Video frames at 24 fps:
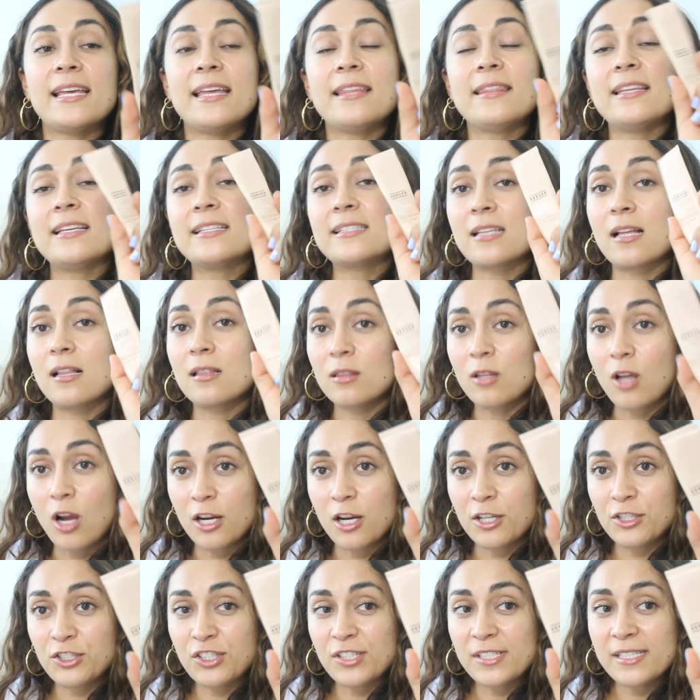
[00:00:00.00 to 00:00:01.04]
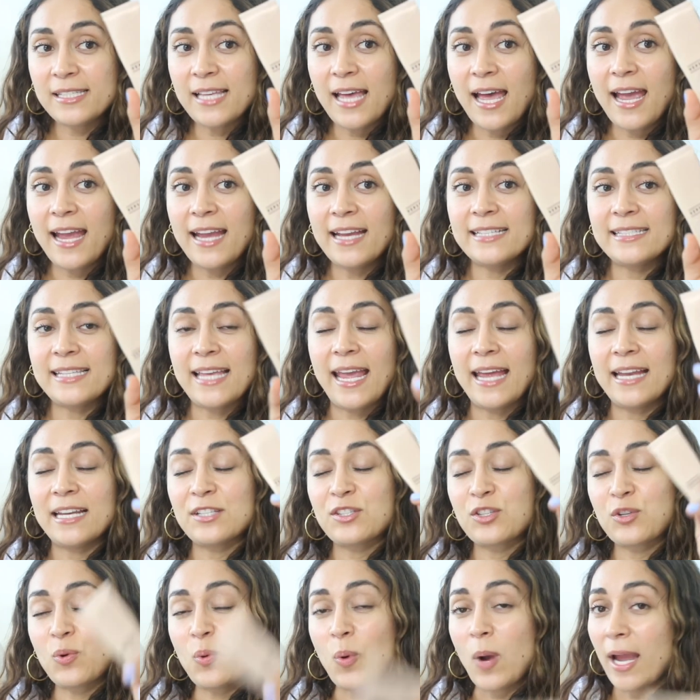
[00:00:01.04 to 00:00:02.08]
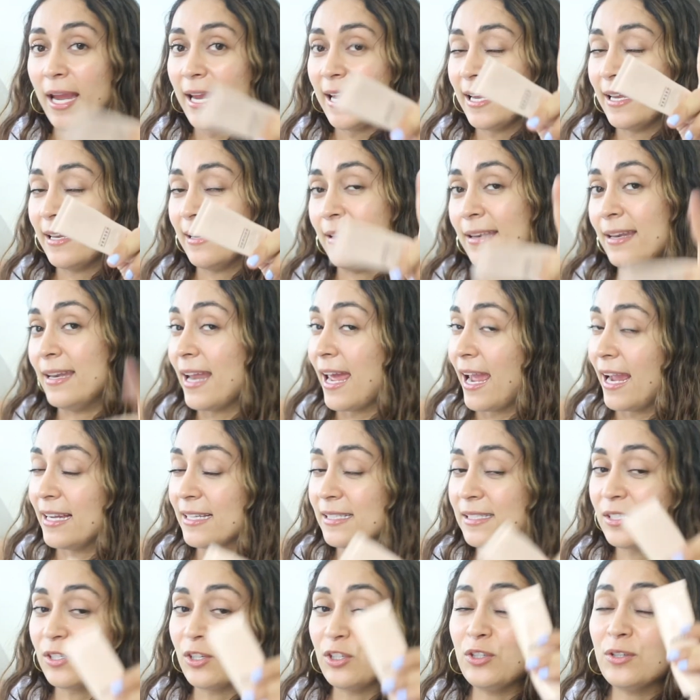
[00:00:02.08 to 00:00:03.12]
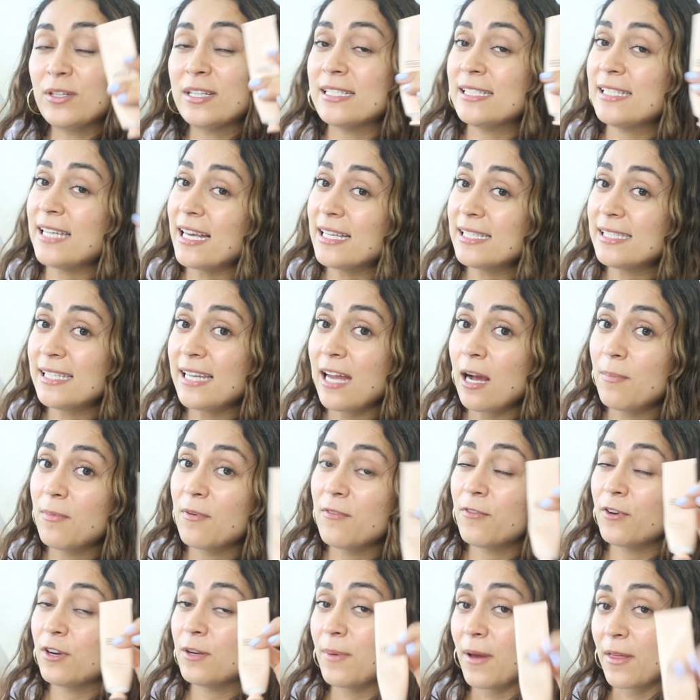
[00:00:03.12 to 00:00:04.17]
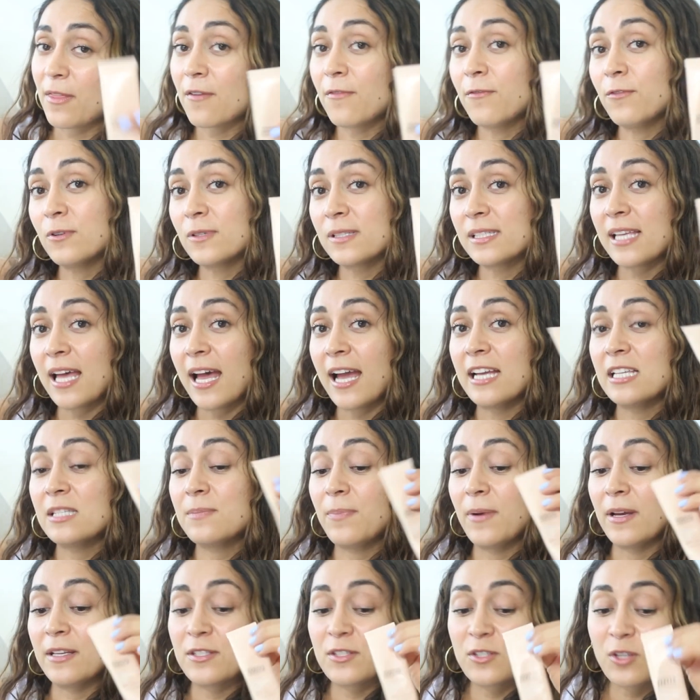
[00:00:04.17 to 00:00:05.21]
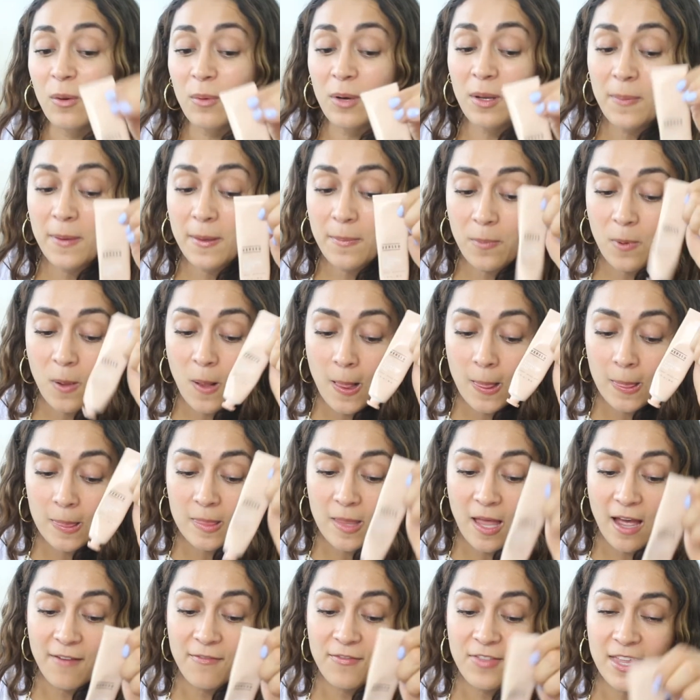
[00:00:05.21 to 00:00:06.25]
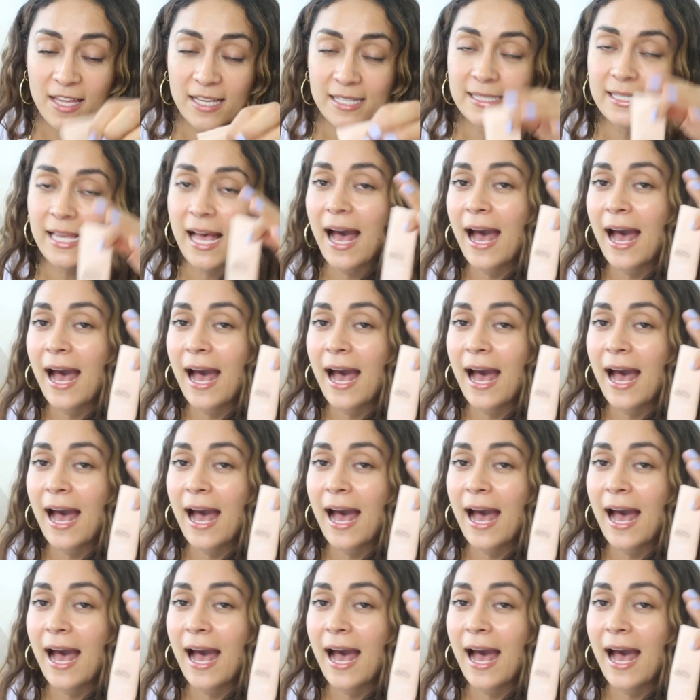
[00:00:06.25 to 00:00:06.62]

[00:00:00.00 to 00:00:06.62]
and this larger size, and it's quite nice. So you can test it out before you buy the full size, but so many people love this.